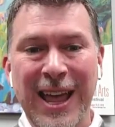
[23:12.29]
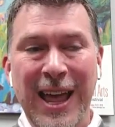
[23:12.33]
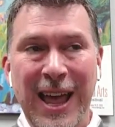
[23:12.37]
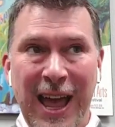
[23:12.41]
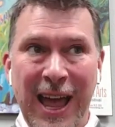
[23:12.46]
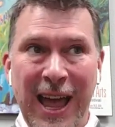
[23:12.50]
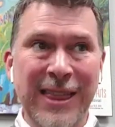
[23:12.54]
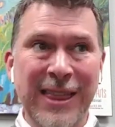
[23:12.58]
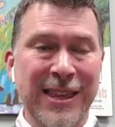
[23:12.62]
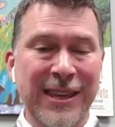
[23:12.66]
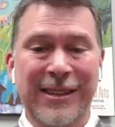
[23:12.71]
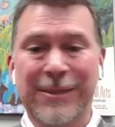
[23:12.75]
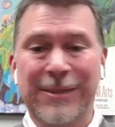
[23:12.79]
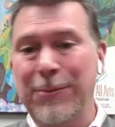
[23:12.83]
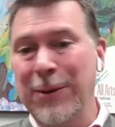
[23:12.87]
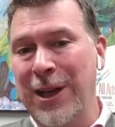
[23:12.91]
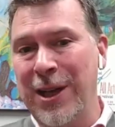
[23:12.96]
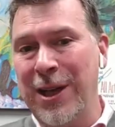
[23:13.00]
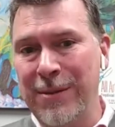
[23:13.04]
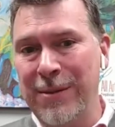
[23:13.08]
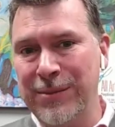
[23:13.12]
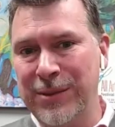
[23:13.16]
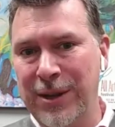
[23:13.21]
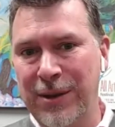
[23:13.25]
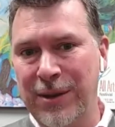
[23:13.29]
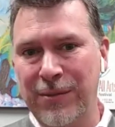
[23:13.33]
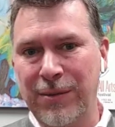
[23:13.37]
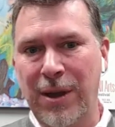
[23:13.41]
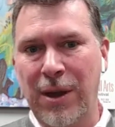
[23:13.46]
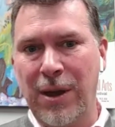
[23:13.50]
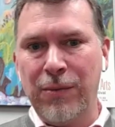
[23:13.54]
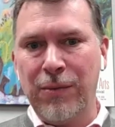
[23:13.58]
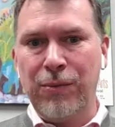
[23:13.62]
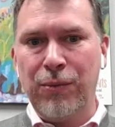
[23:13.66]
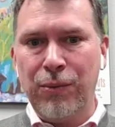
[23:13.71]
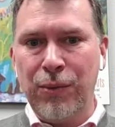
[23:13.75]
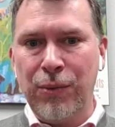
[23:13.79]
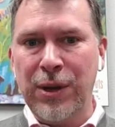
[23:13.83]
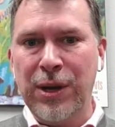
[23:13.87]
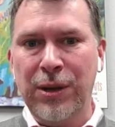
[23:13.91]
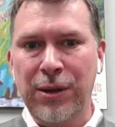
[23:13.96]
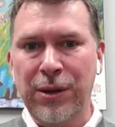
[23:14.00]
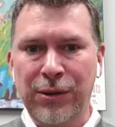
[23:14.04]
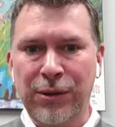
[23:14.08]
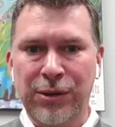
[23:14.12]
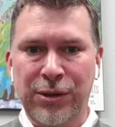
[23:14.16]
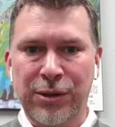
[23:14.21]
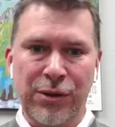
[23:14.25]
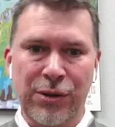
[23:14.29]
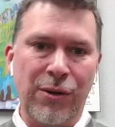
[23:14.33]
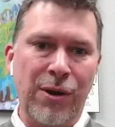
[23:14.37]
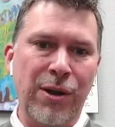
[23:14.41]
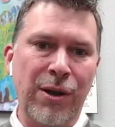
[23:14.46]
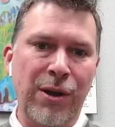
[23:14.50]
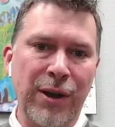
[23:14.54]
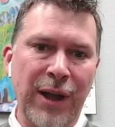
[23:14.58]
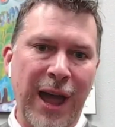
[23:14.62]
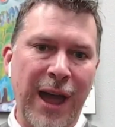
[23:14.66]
And this becomes a real strong